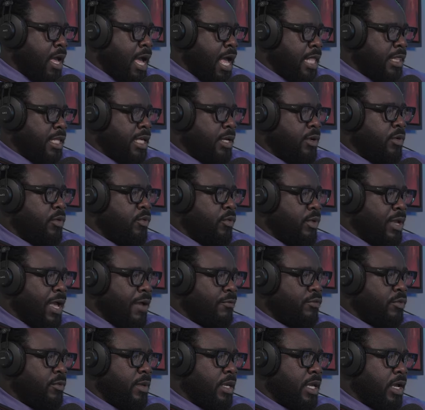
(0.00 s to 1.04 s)
I think we
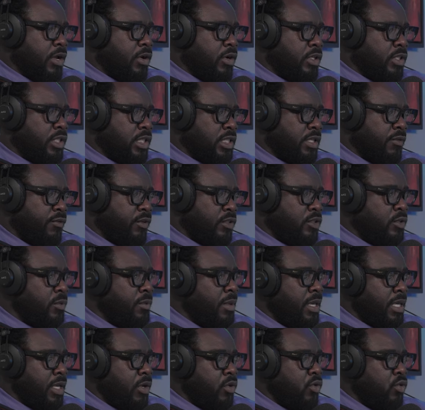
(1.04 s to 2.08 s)
have to make a conscious effort to
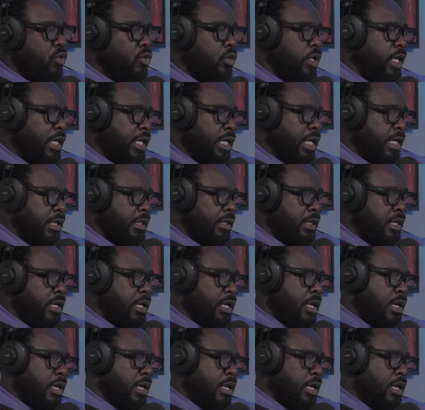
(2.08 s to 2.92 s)
make it cool again.